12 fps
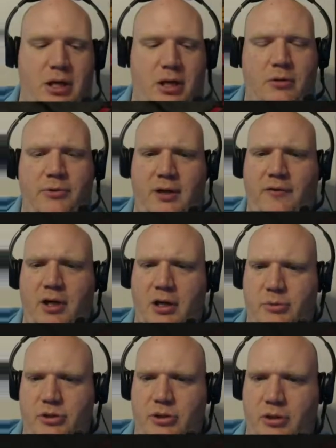And I don't think I've got any
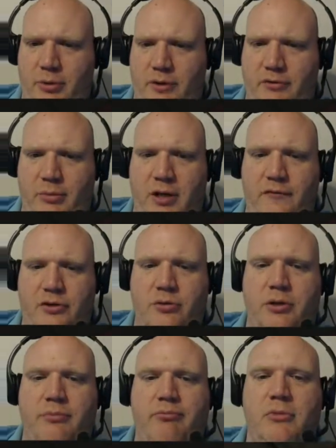mycelium left in my
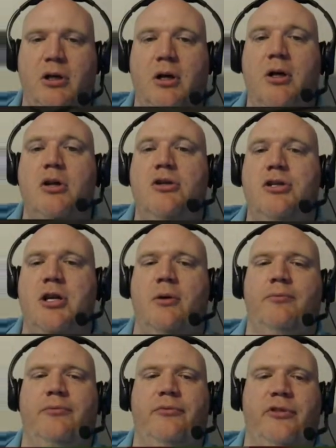inventory.
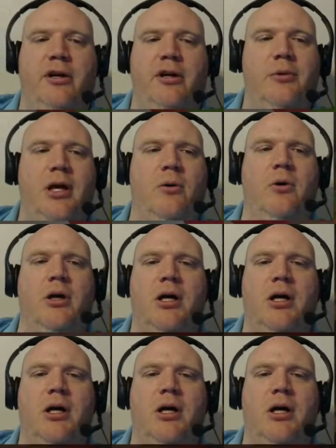So, there we go.